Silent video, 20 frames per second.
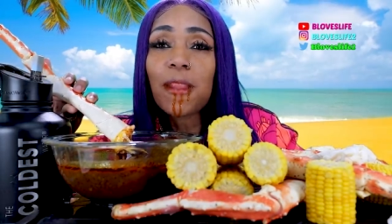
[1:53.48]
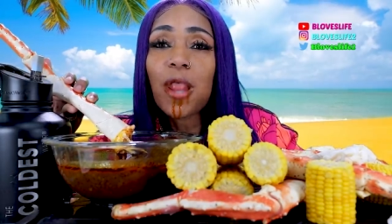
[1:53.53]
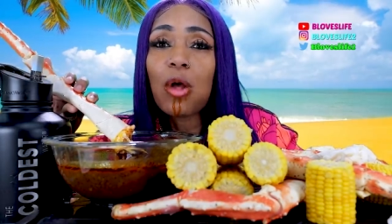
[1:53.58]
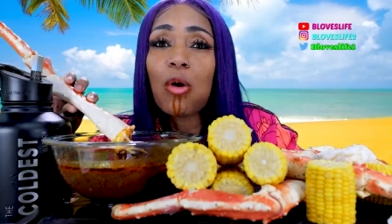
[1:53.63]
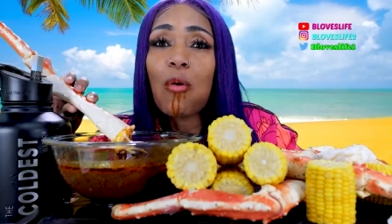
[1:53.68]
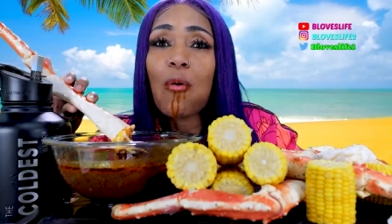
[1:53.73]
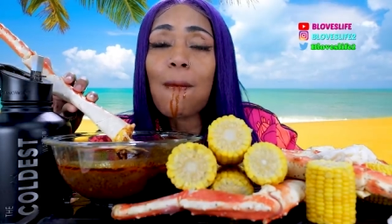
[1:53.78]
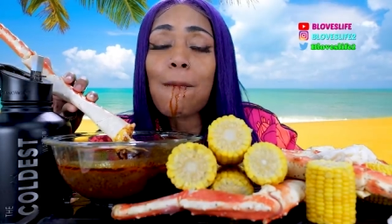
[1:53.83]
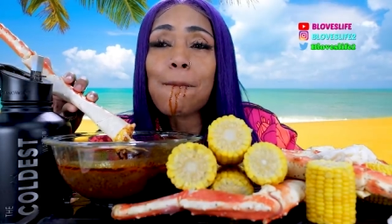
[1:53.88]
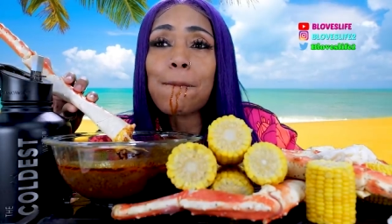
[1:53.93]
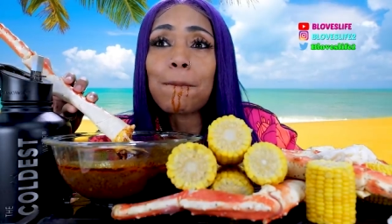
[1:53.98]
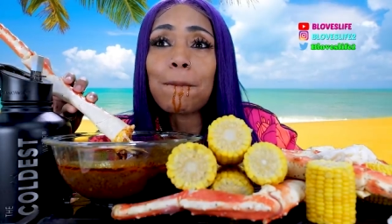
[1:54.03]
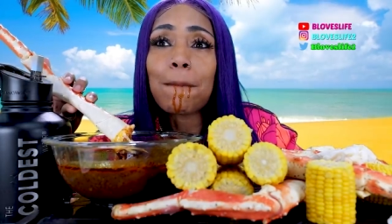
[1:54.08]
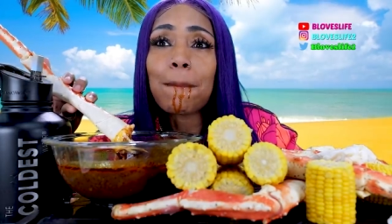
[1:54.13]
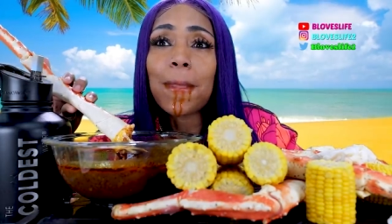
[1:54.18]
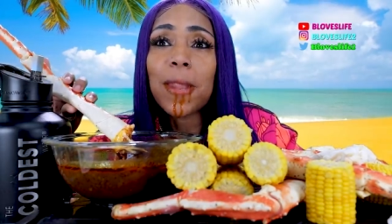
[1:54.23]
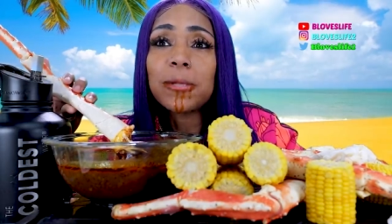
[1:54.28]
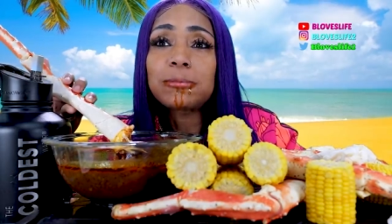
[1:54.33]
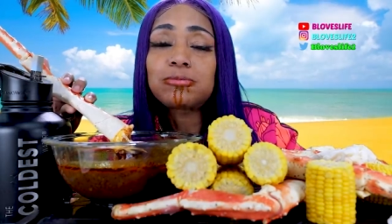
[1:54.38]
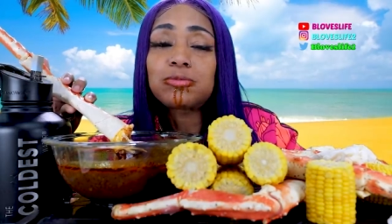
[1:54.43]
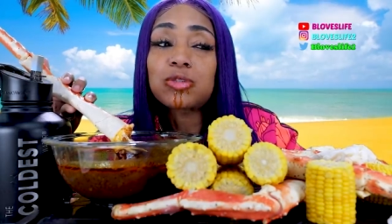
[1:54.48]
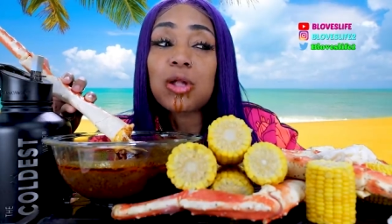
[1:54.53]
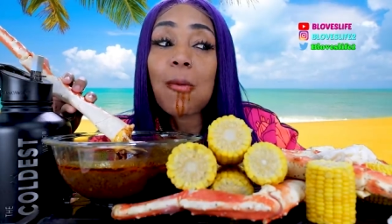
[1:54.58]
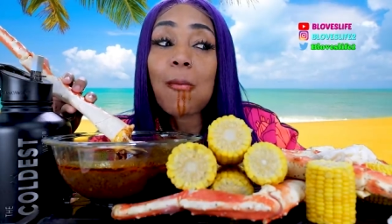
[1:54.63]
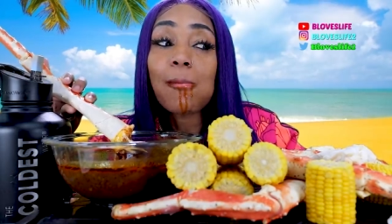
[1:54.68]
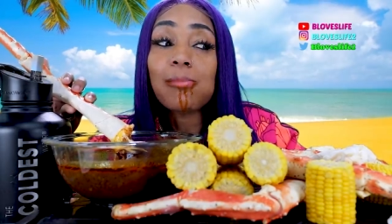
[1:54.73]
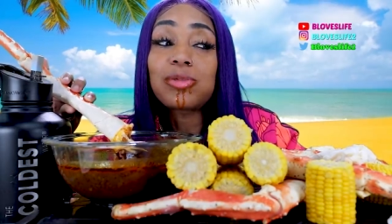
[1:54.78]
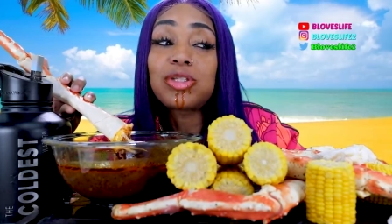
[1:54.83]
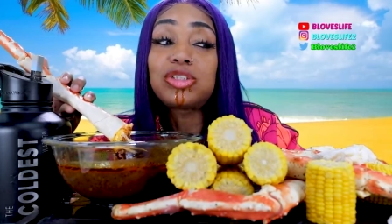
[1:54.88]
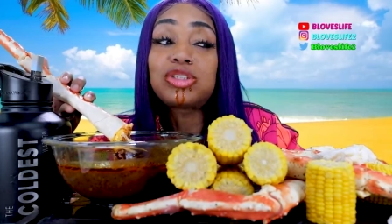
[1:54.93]
Oh,
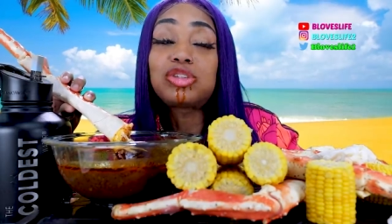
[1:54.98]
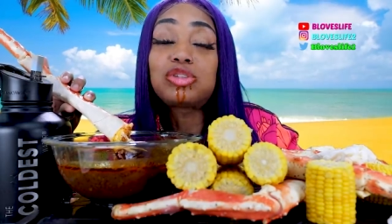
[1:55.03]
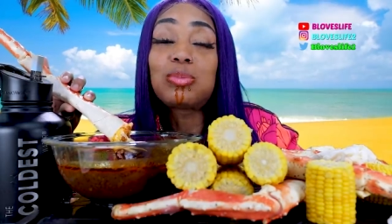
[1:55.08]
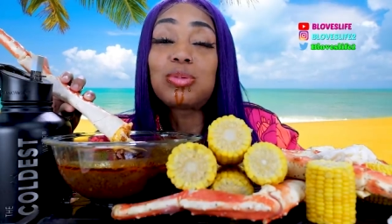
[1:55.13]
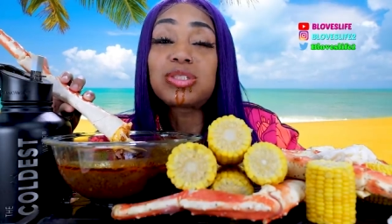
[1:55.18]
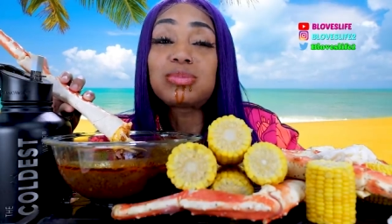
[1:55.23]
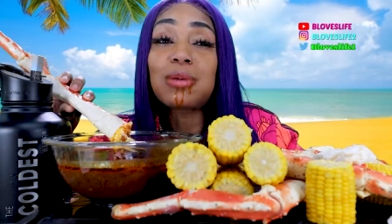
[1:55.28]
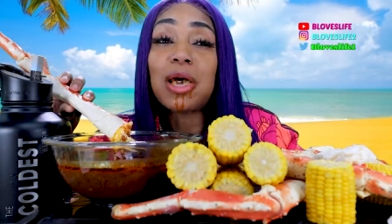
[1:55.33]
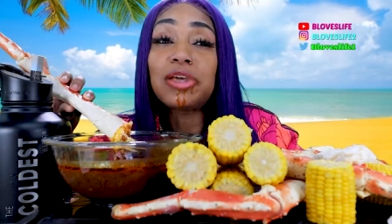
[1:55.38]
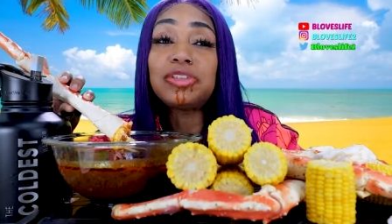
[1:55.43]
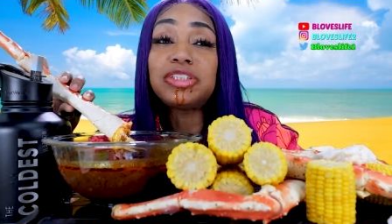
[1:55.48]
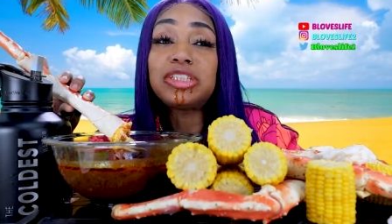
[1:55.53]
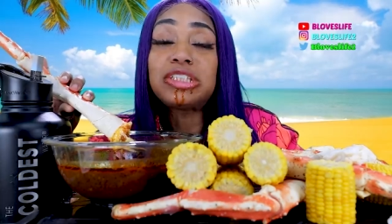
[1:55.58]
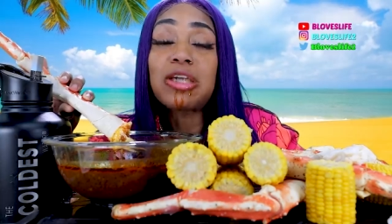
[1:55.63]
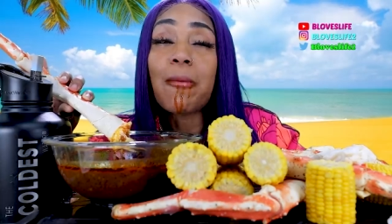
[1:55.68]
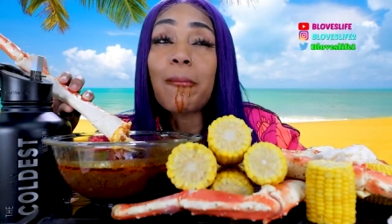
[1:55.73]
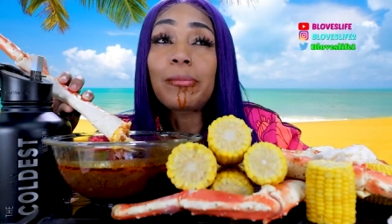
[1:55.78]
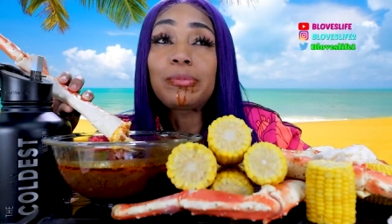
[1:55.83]
it's super spicy.